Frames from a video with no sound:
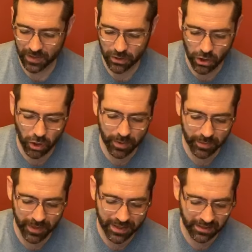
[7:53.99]
Job, in the
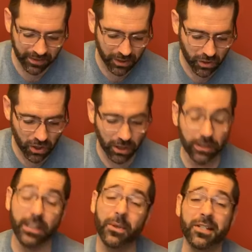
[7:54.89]
midst of his
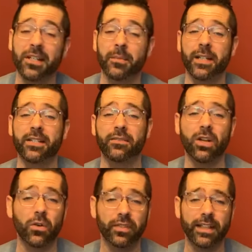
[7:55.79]
struggle, he wasn't in the midst of
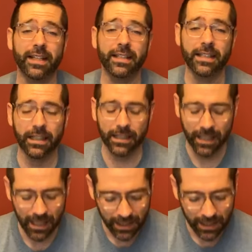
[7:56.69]
COVID 19,